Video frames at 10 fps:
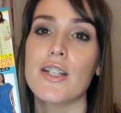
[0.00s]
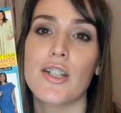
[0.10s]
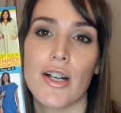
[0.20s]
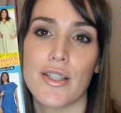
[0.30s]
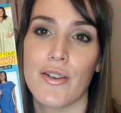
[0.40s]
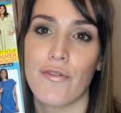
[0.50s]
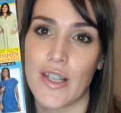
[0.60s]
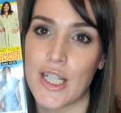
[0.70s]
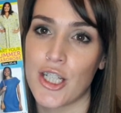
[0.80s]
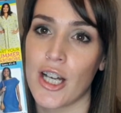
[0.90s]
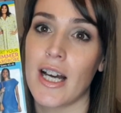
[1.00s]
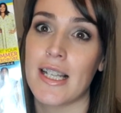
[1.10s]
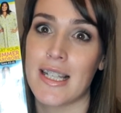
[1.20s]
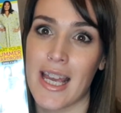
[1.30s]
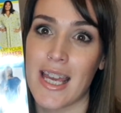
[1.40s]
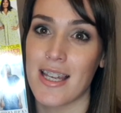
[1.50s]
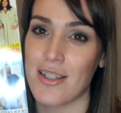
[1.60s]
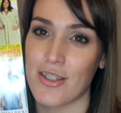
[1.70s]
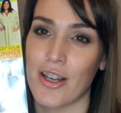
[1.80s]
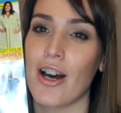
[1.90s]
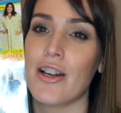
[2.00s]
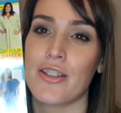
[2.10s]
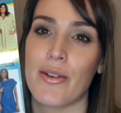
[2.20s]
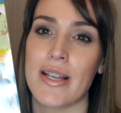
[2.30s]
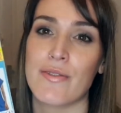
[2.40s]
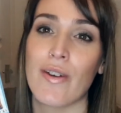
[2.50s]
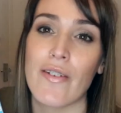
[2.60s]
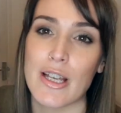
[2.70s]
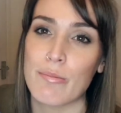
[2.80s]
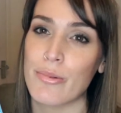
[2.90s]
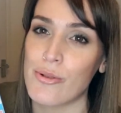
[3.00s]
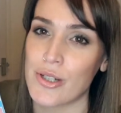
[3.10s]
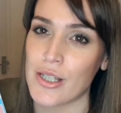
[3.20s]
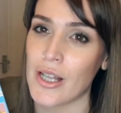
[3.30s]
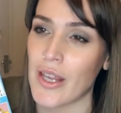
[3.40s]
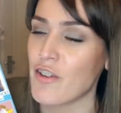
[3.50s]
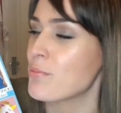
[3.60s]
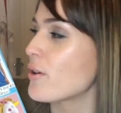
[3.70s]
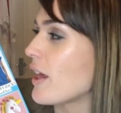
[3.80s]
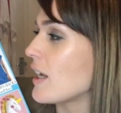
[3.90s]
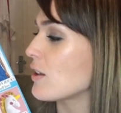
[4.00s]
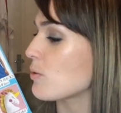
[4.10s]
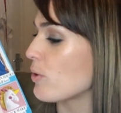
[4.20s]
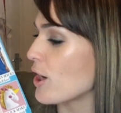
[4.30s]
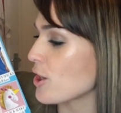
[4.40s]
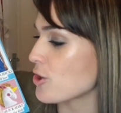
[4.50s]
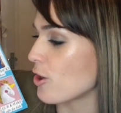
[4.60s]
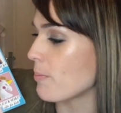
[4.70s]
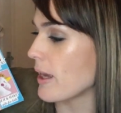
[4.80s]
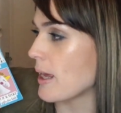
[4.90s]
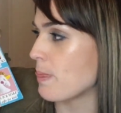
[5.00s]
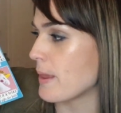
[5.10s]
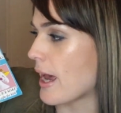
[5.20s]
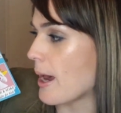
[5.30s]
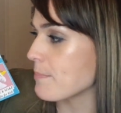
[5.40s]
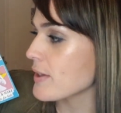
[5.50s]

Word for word: does feature a tiered skirt, so it's very important that they've put that little workshop in there.